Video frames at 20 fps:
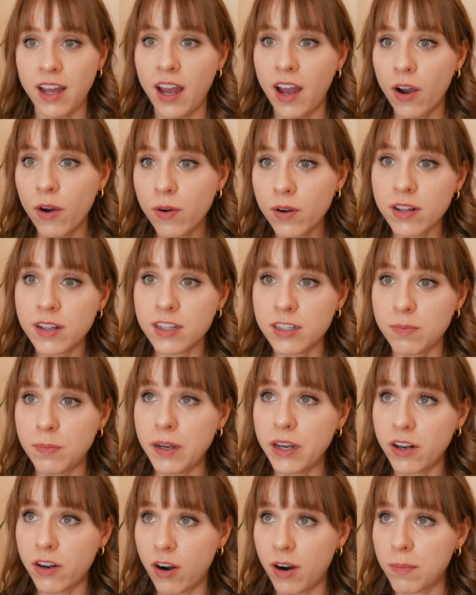How could this
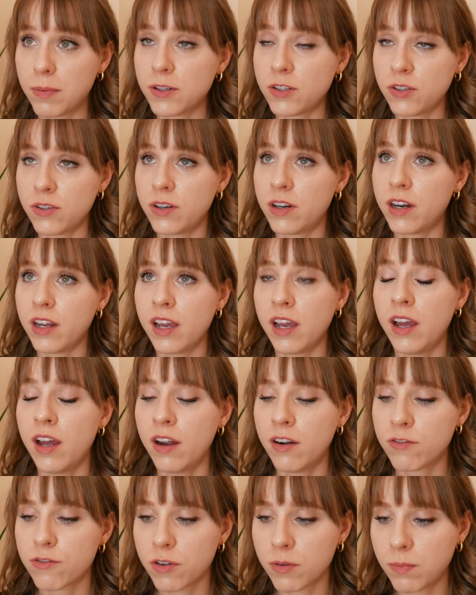be an opportunity
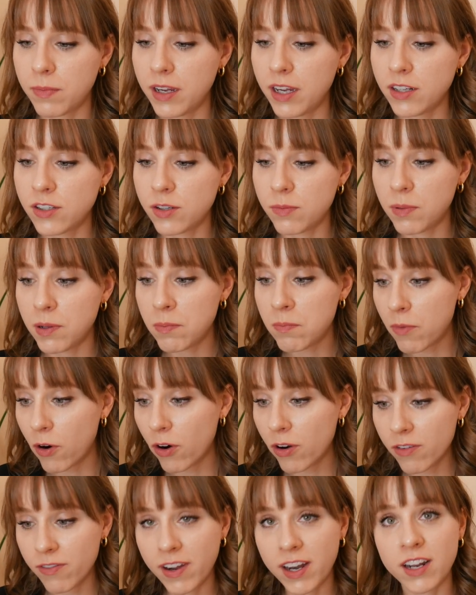for me to be
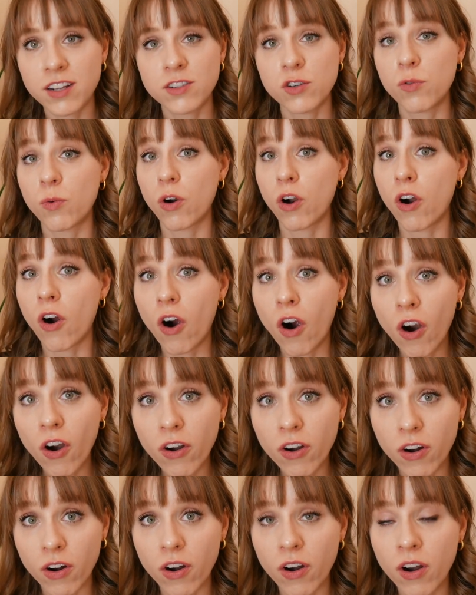motivated to work
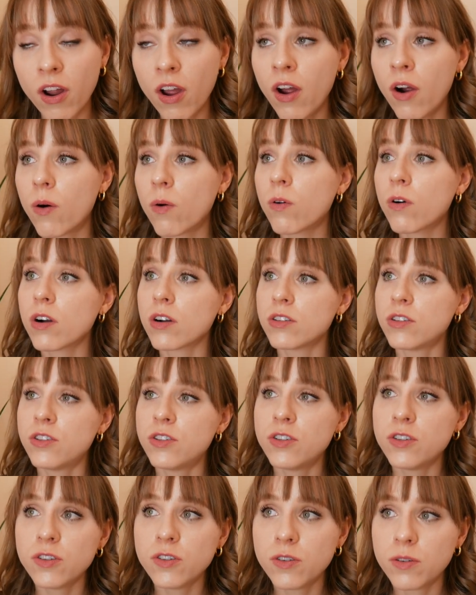harder or
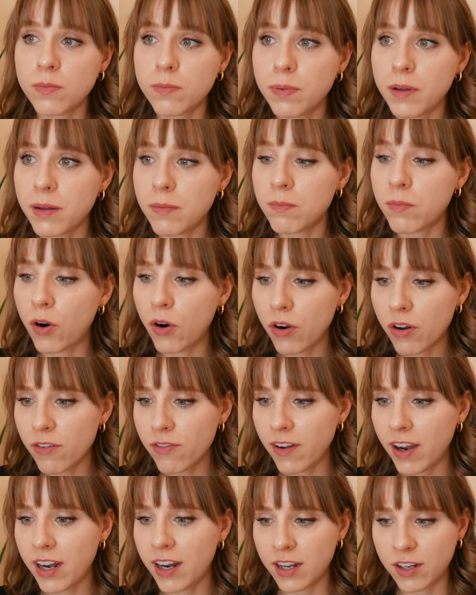to be
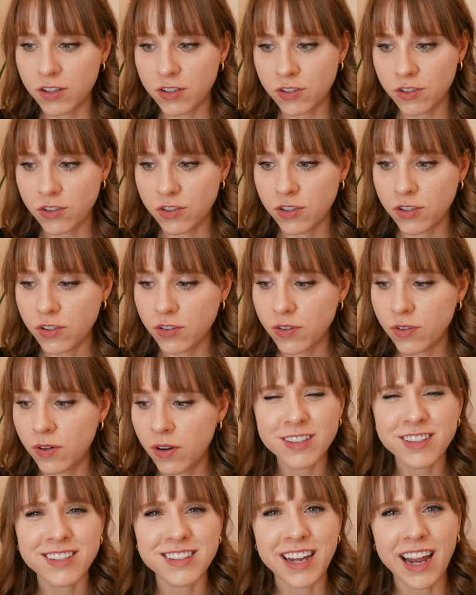motivated to
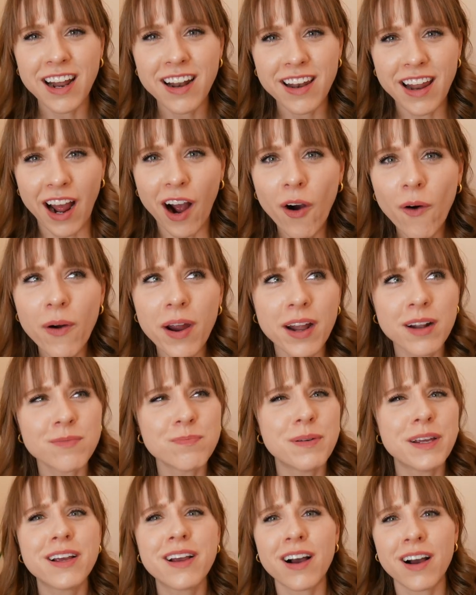stand out and
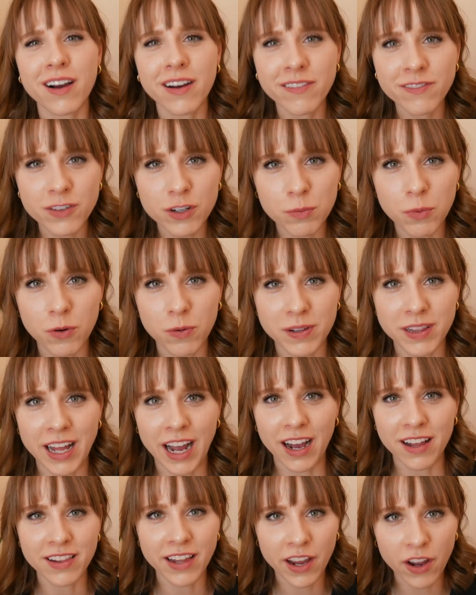be comfortable with
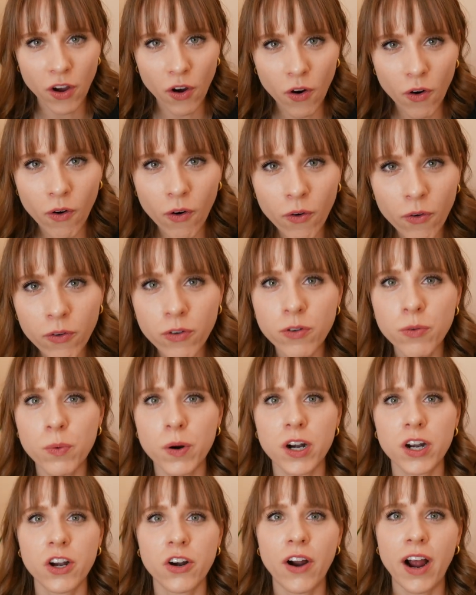that? Like, own
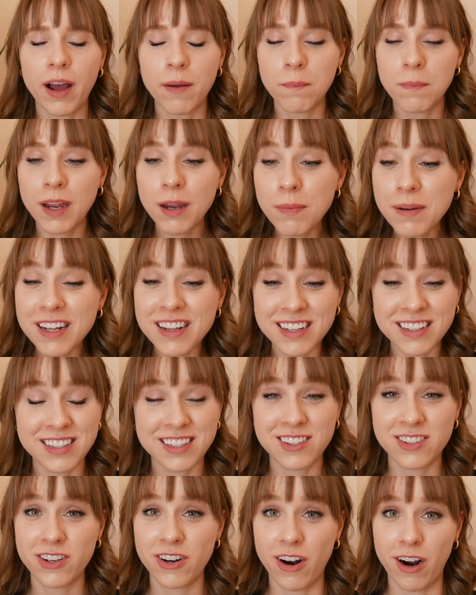where you're at. Maybe this
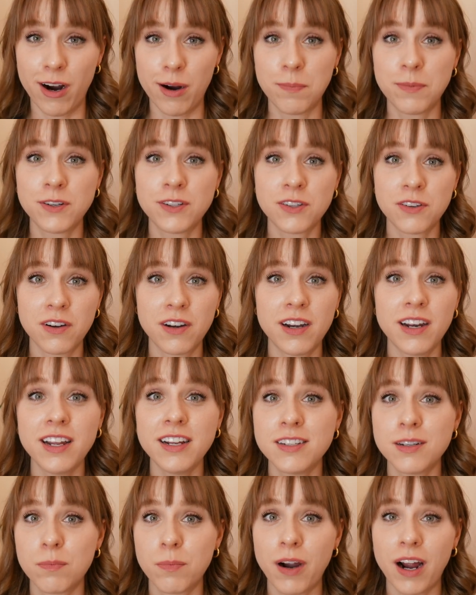is your opportunity
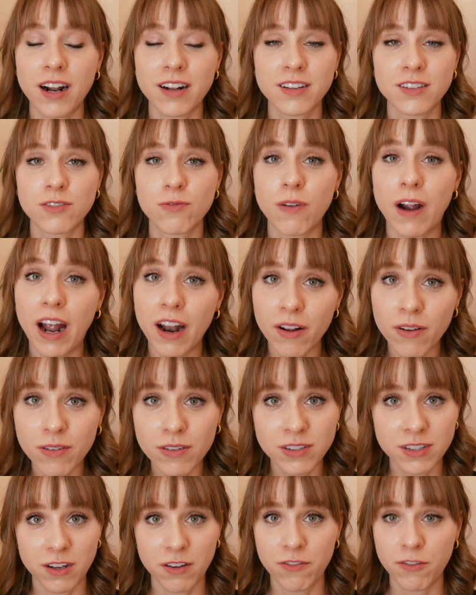to practice radical
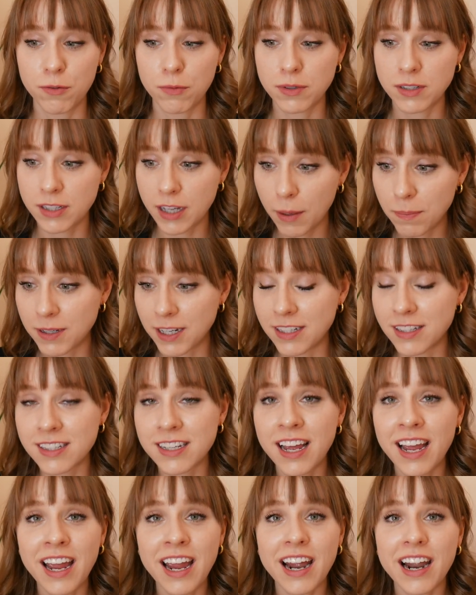self acceptance.
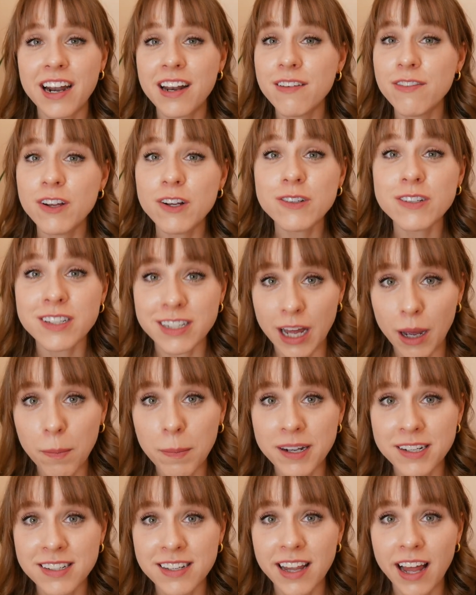And if you step
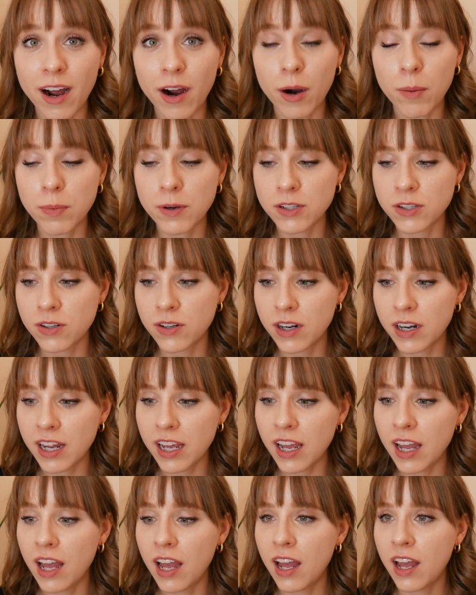into that
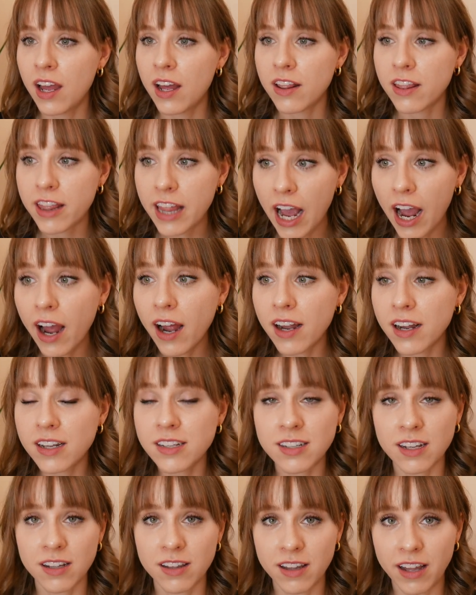opportunity, that
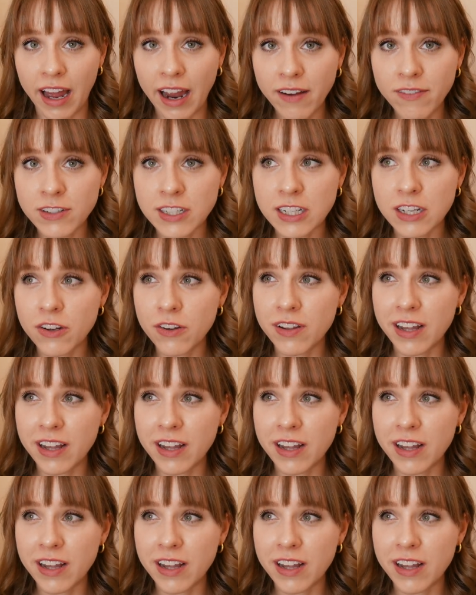is a life skill.